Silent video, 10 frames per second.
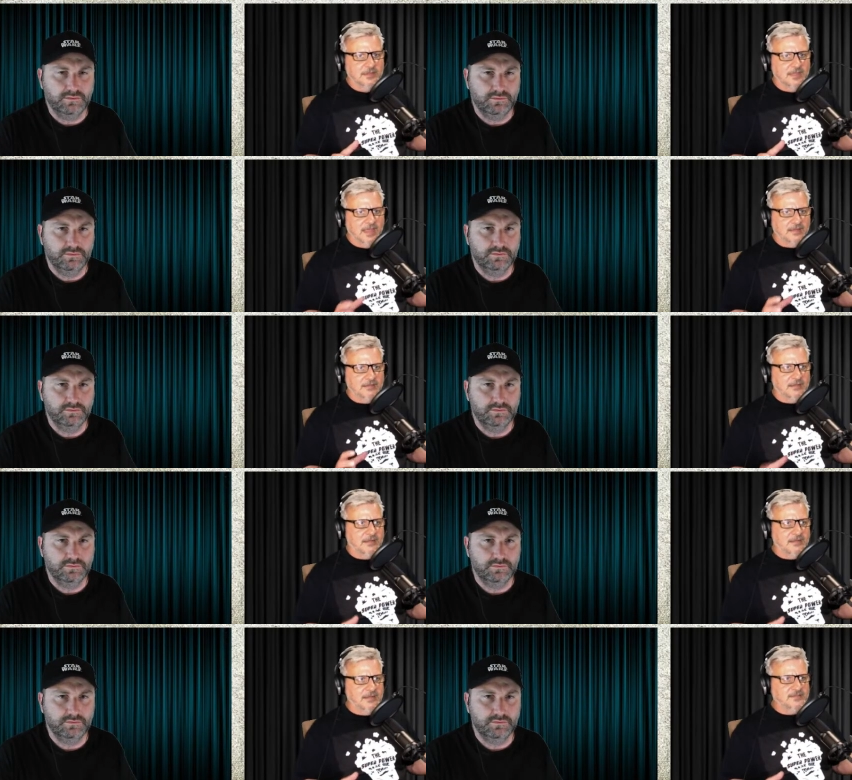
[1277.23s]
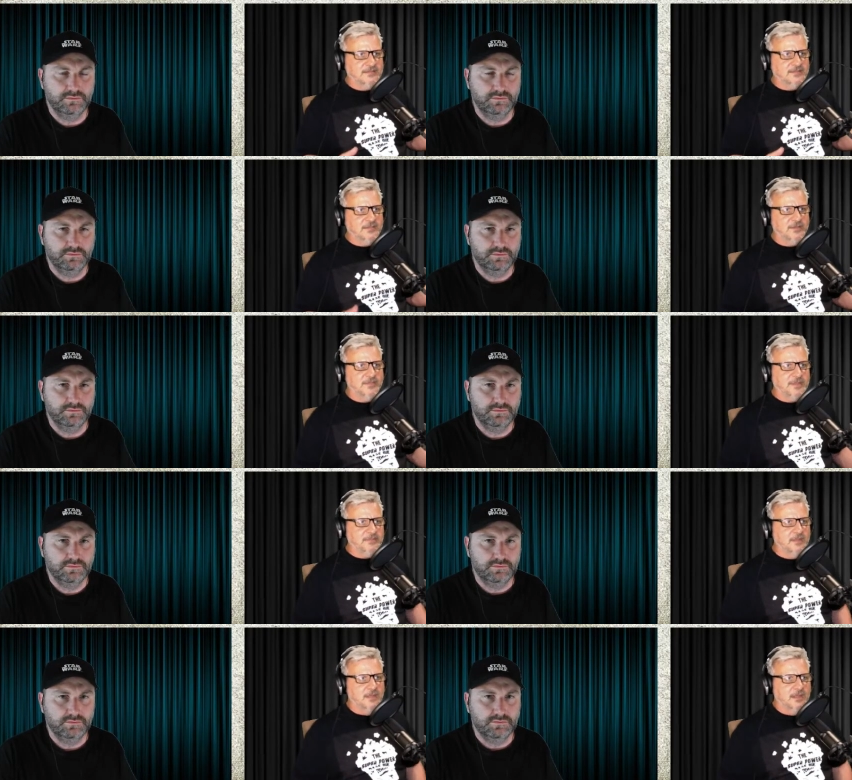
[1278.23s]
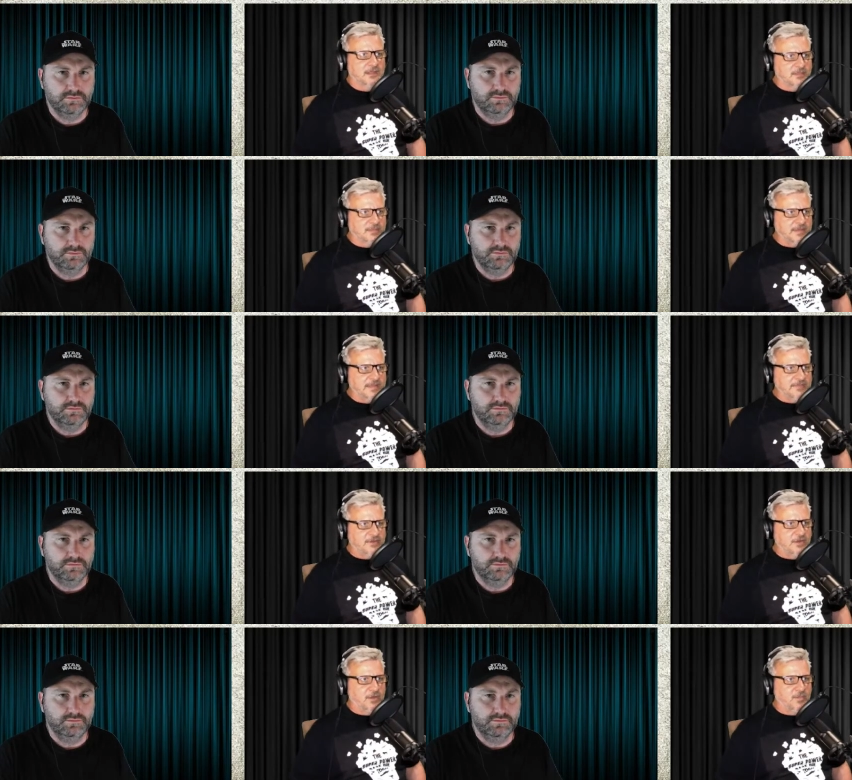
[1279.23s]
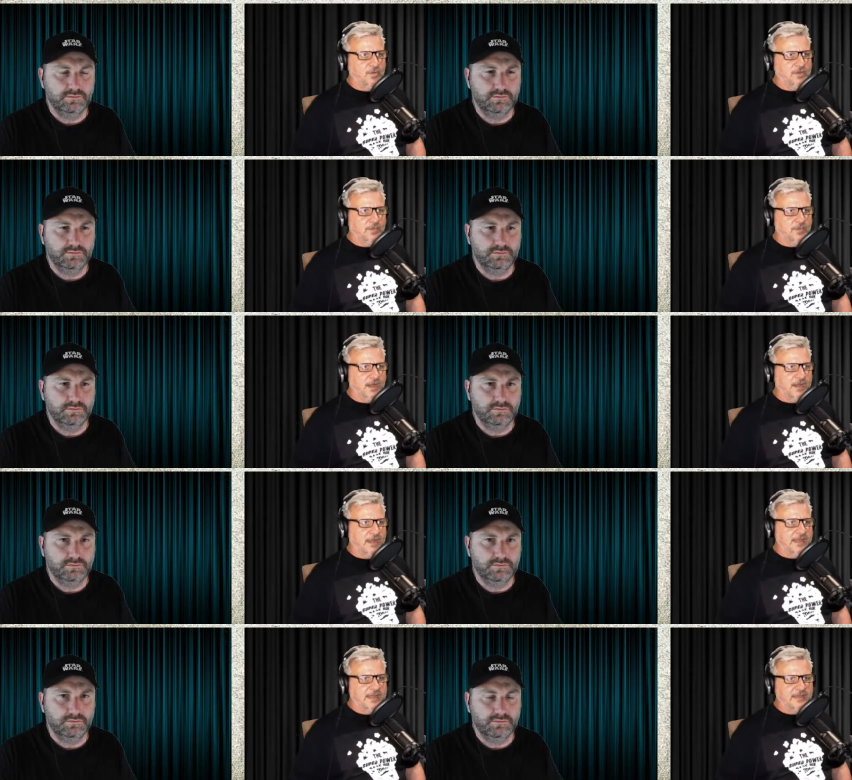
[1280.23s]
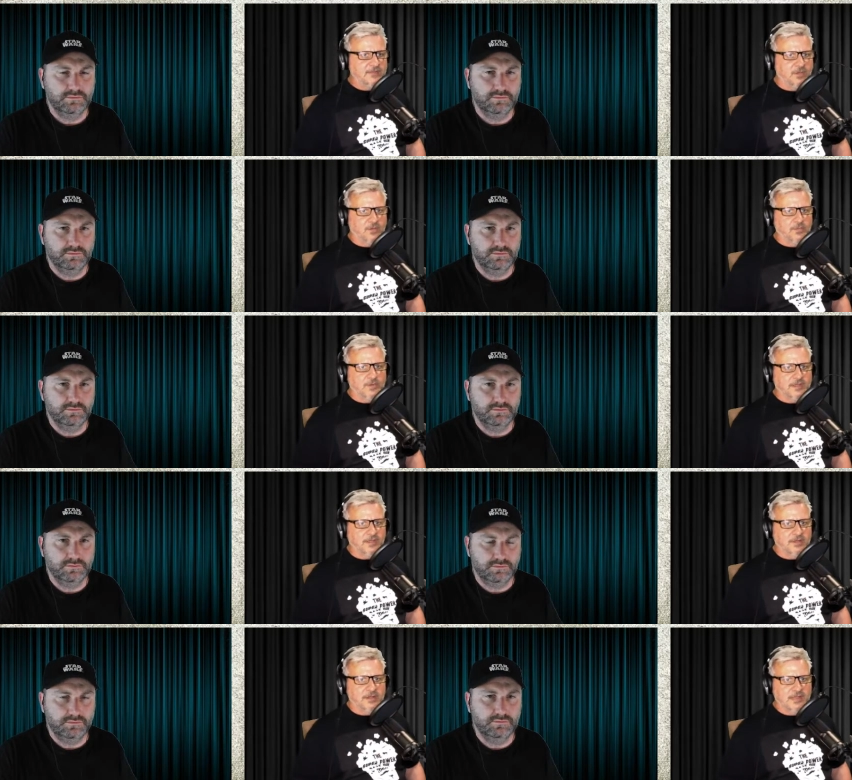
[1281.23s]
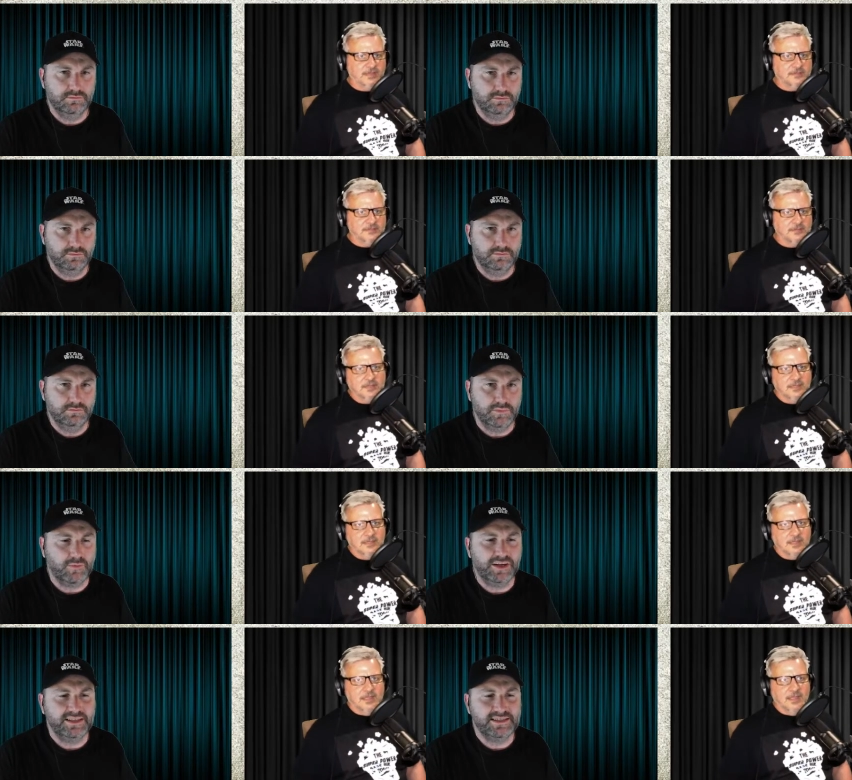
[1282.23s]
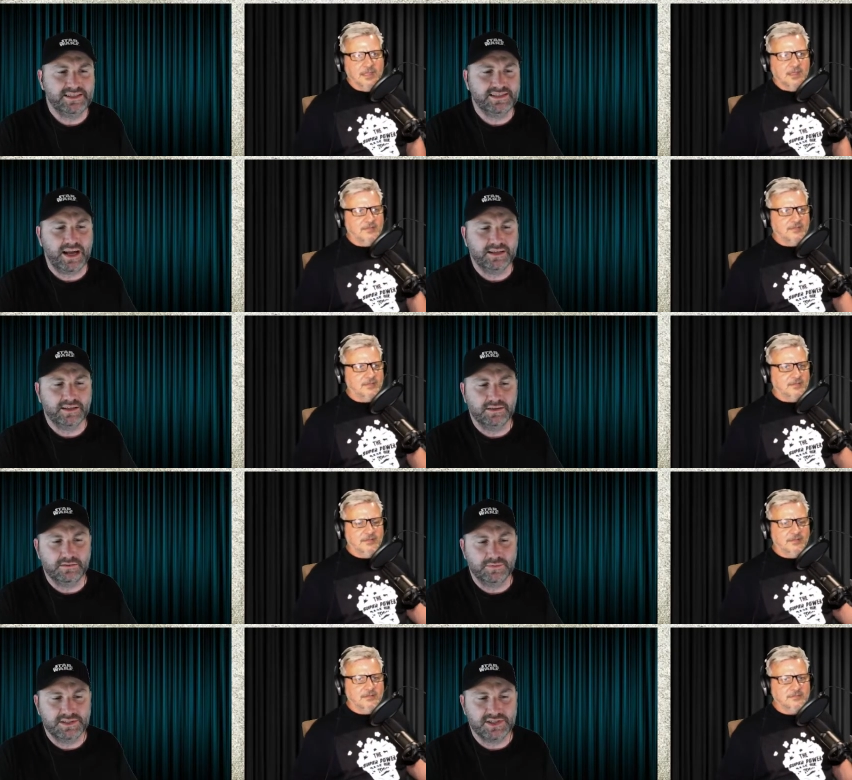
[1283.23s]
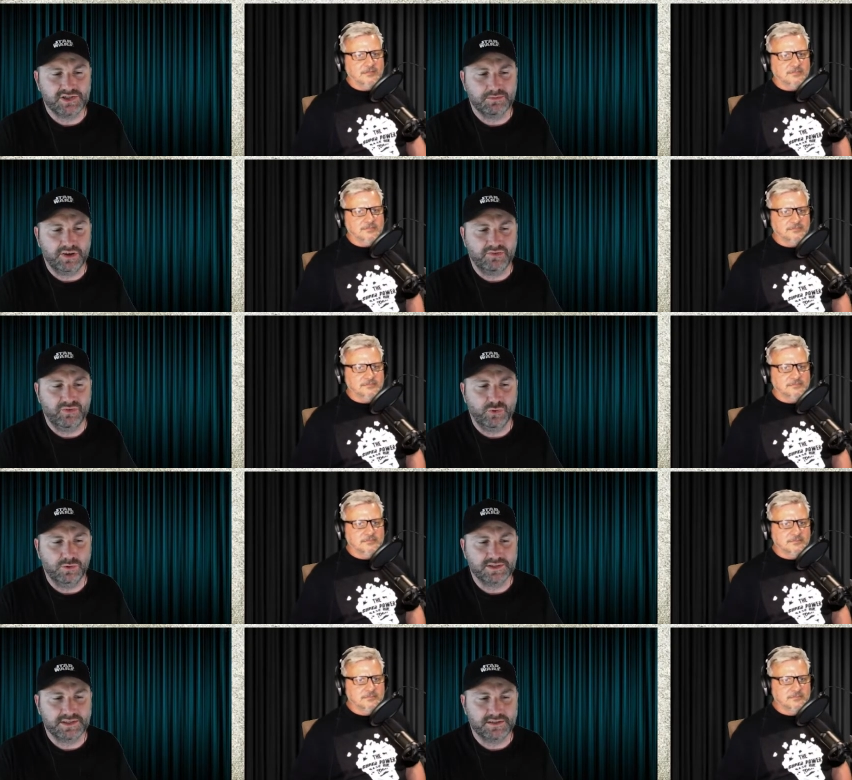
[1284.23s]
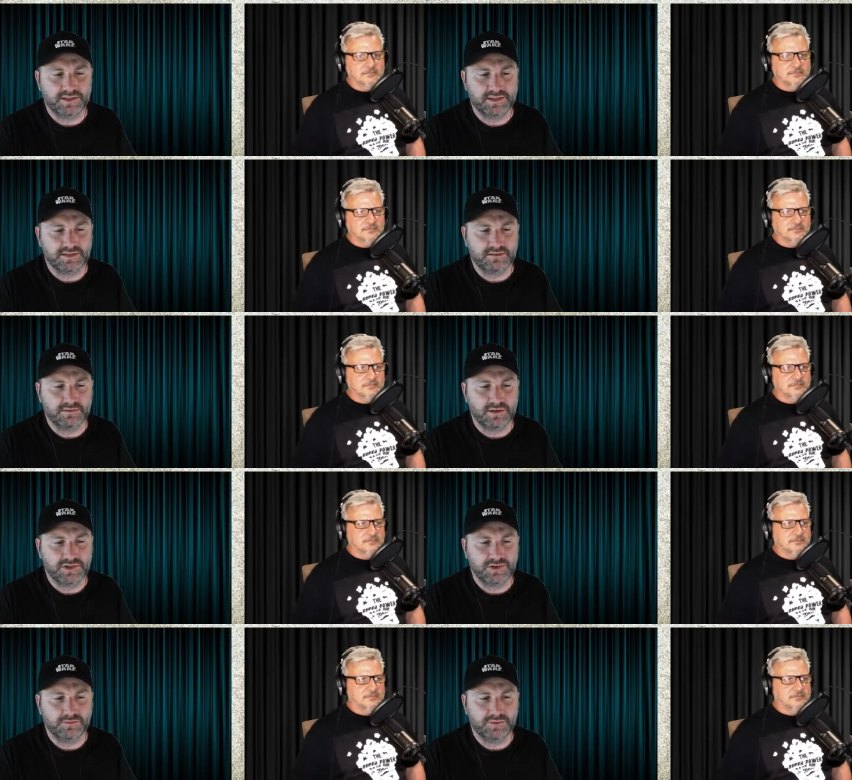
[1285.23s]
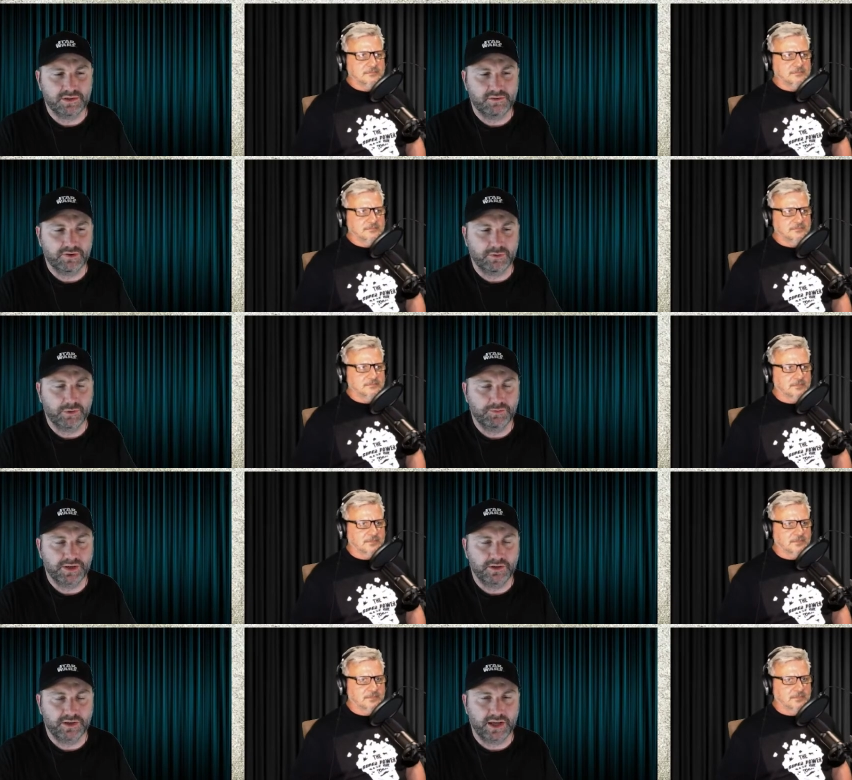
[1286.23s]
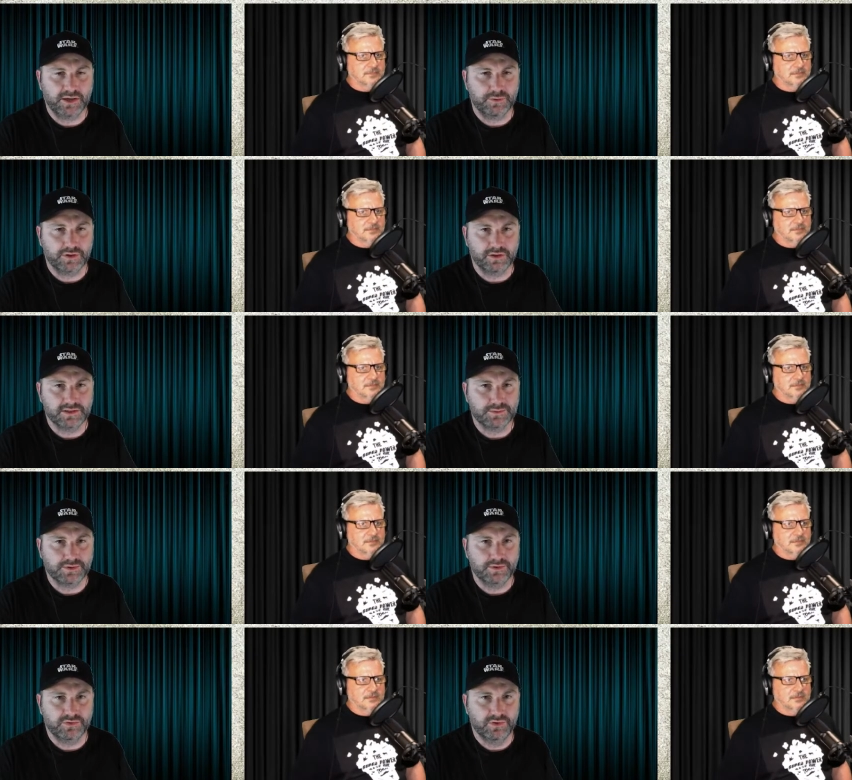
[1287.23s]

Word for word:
Speaker 1: And and he's just kind of been the benevolent. I'm walking around and getting told where to go next.
Speaker 2: I mean, he did take the position by force and just assume that everyone would be okay with it, I suppose.